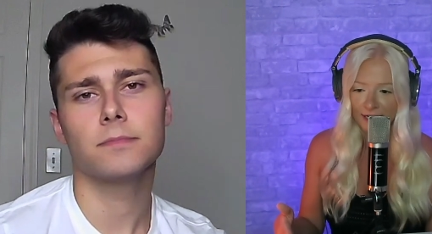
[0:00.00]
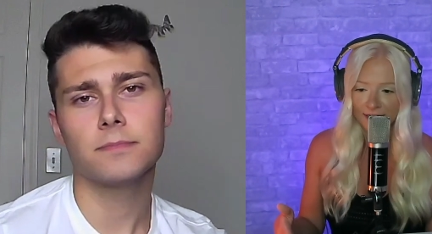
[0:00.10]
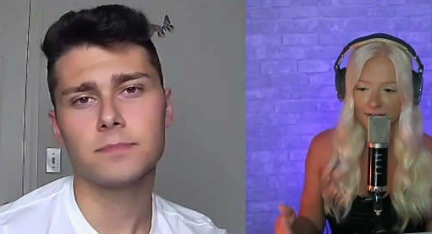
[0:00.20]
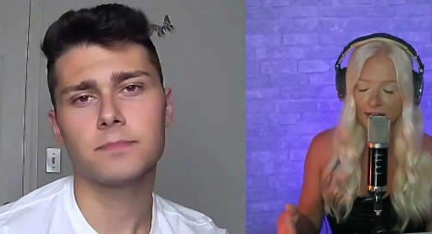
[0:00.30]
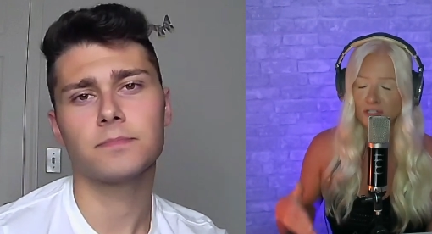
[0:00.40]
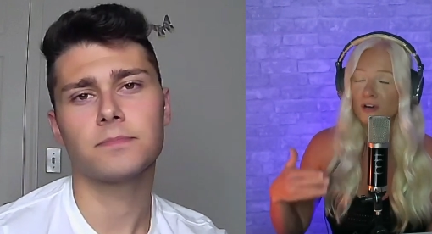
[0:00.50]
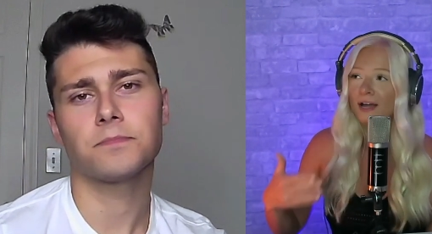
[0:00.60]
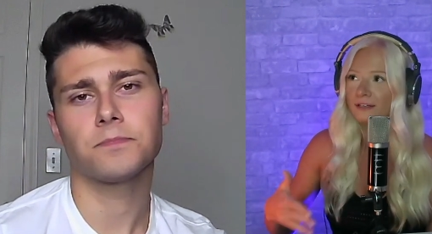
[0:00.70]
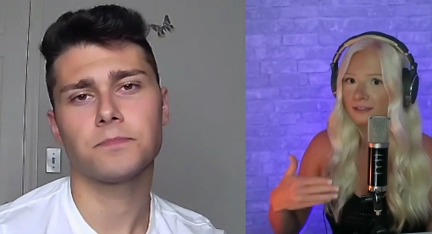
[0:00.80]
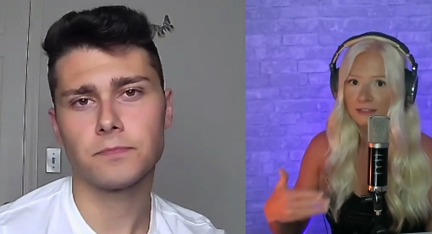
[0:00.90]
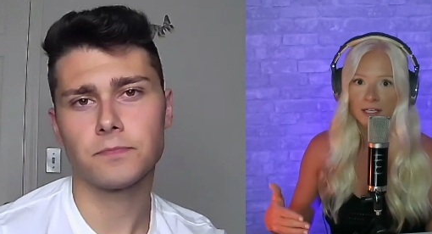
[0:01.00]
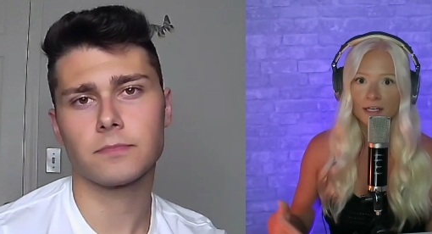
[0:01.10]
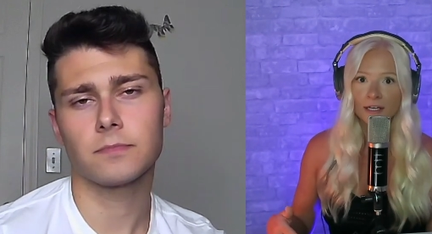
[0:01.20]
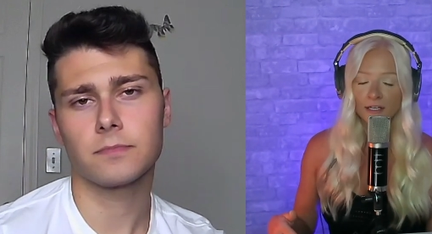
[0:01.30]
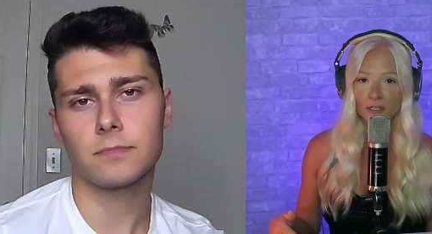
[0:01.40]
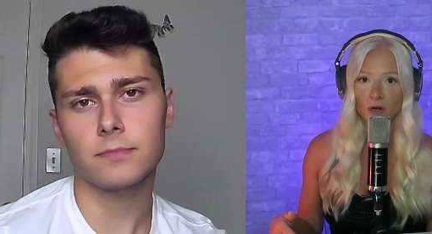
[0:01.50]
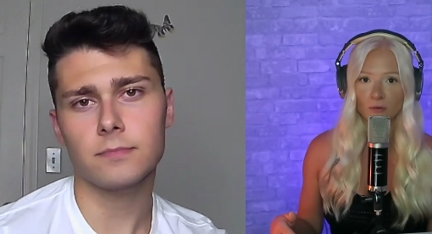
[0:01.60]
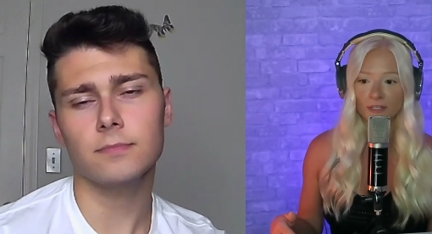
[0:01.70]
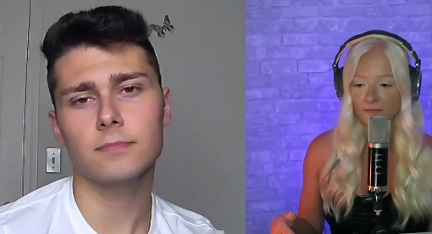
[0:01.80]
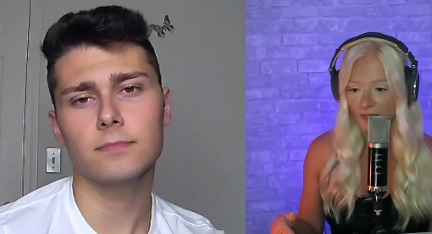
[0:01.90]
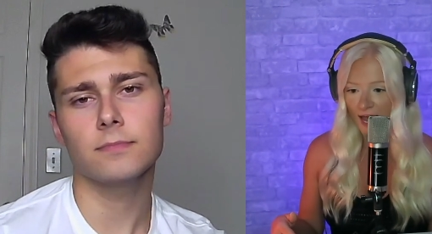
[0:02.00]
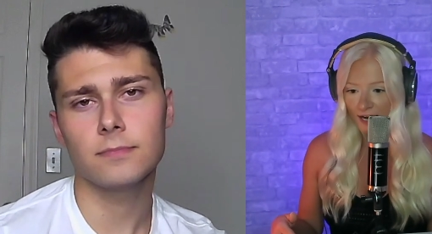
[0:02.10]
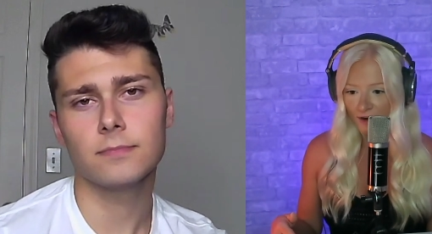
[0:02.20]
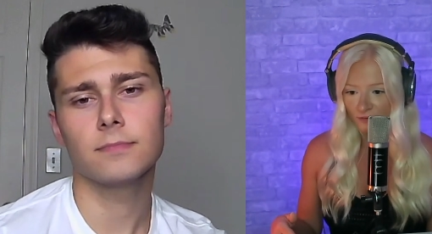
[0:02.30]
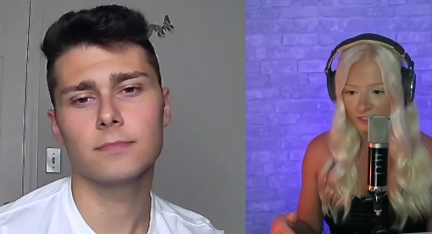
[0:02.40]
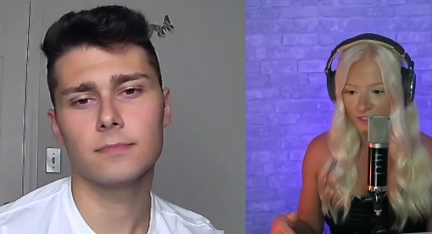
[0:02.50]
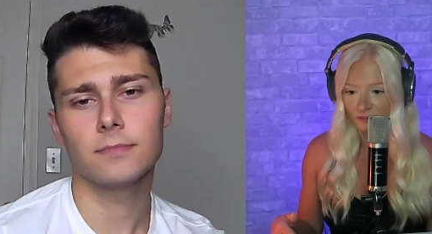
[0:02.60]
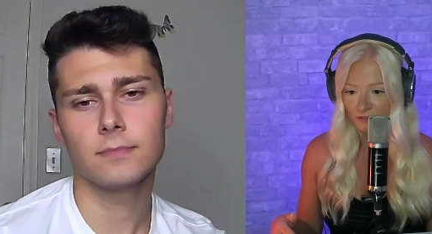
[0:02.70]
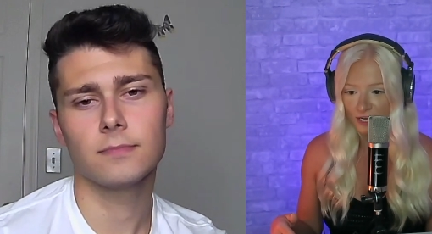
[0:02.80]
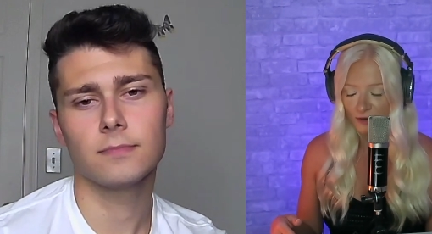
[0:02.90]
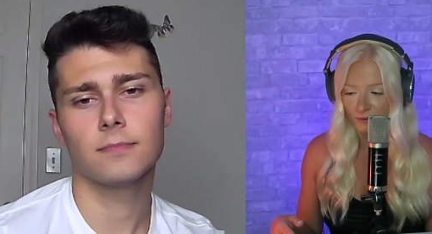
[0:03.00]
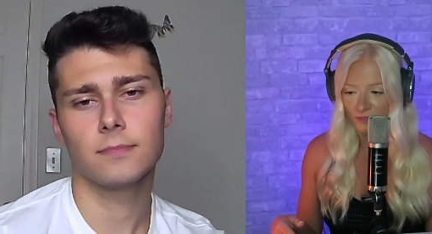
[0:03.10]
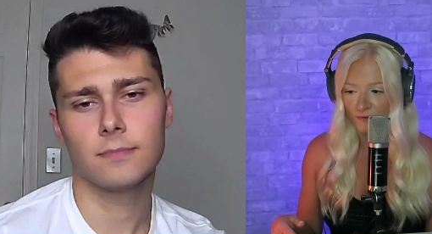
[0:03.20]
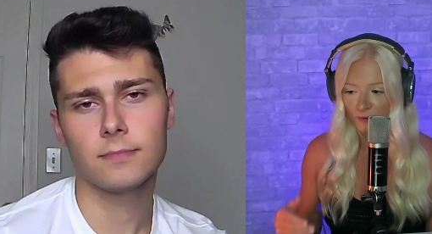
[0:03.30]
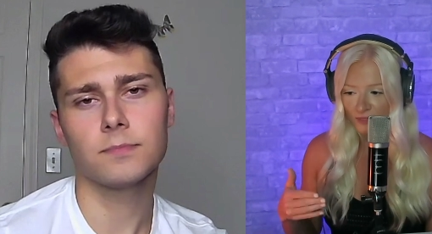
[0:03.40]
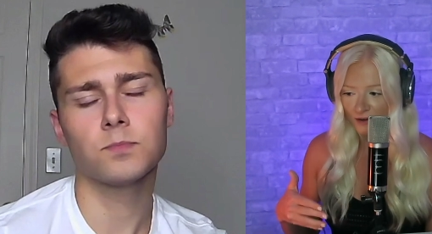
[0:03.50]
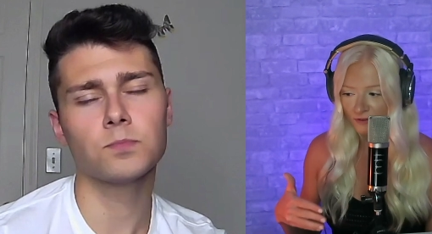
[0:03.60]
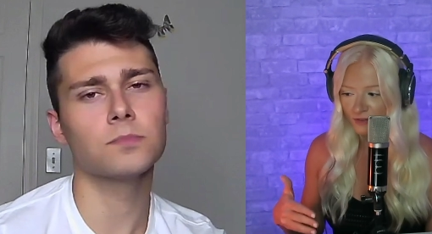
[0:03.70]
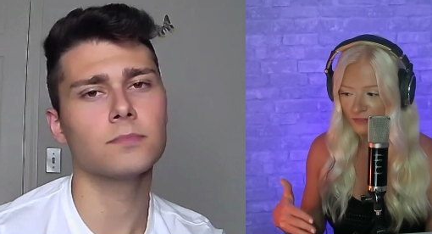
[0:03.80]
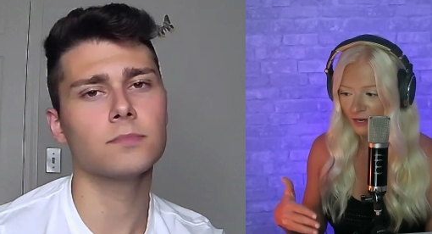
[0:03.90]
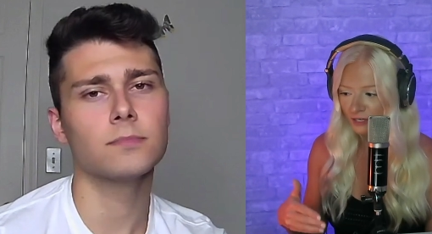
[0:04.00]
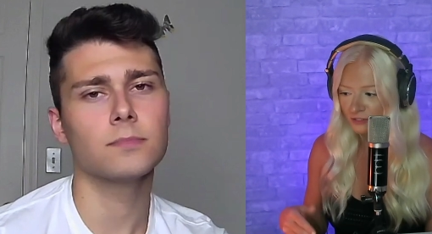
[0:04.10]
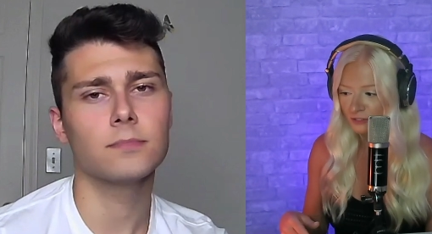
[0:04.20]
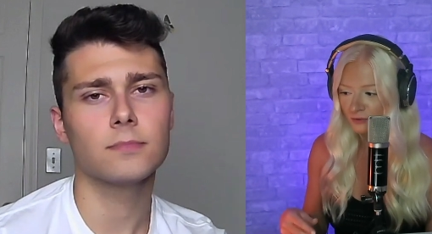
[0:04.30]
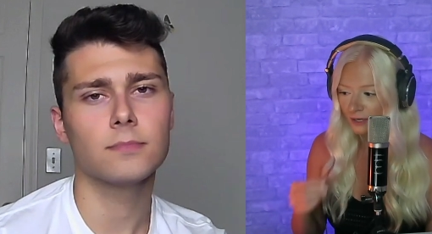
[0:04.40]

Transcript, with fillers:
Speaker 1: And I try to, you know, live that every single day with everything that I do.